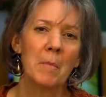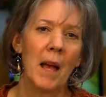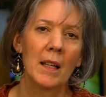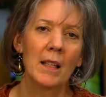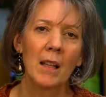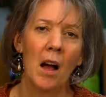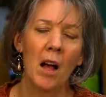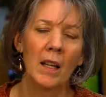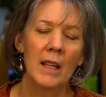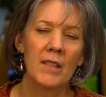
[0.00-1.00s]

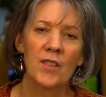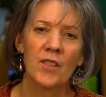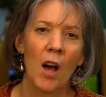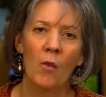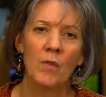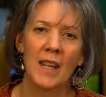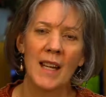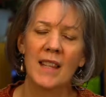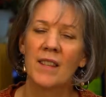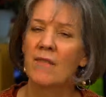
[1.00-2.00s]
melancholies don't
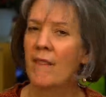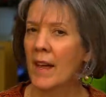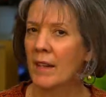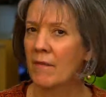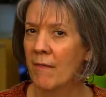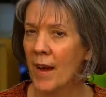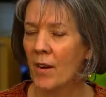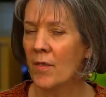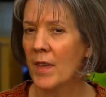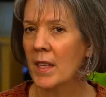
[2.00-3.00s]
need the
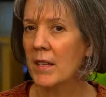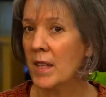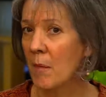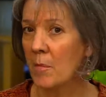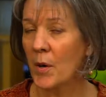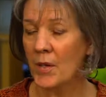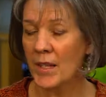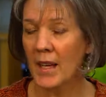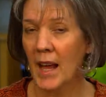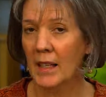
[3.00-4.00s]
fanfare that some
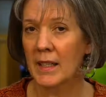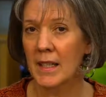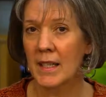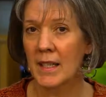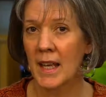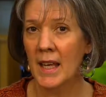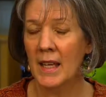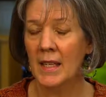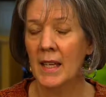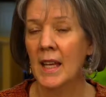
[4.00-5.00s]
personalities
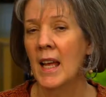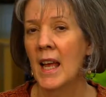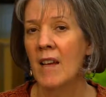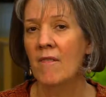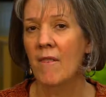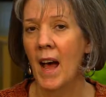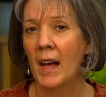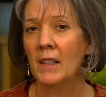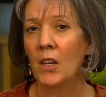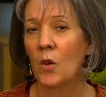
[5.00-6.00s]
need. In
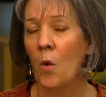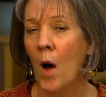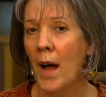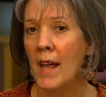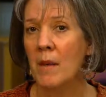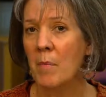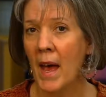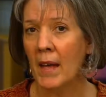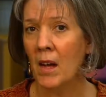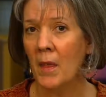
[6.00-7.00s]
fact, a quiet
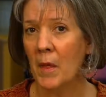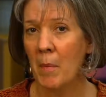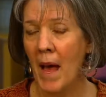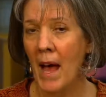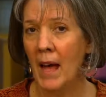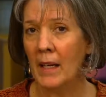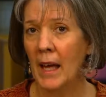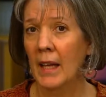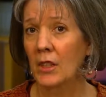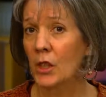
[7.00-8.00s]
pat on the back
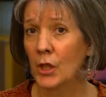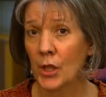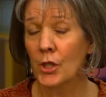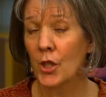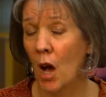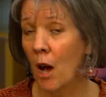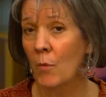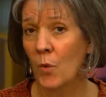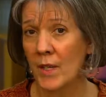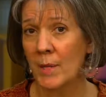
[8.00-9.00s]
and good
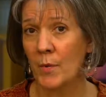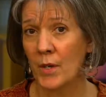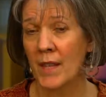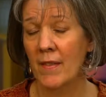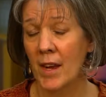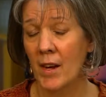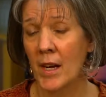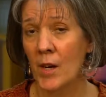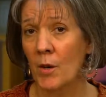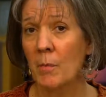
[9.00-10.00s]
job whispered in their
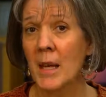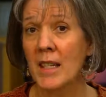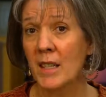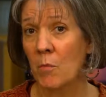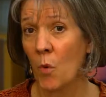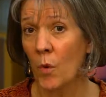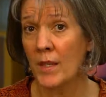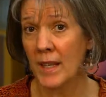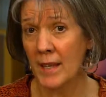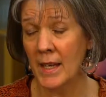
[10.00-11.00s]
ear means more
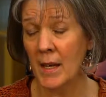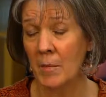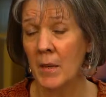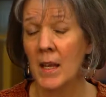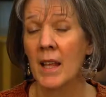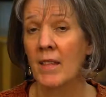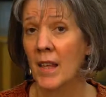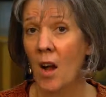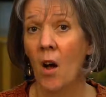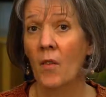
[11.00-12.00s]
to them
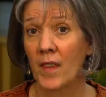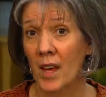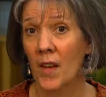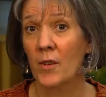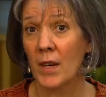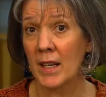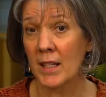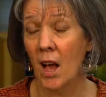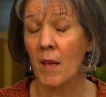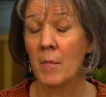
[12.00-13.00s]
than all the other
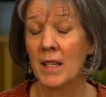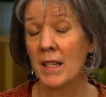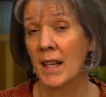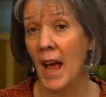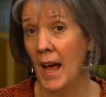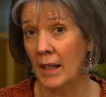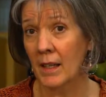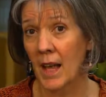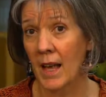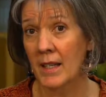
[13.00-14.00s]
excitements and
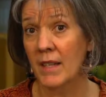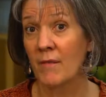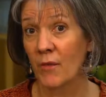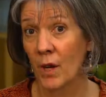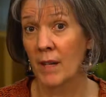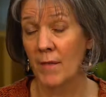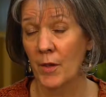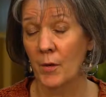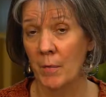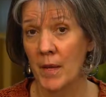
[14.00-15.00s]
accolades in front of
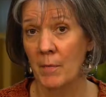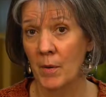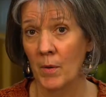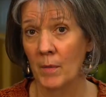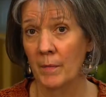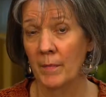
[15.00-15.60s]
other people.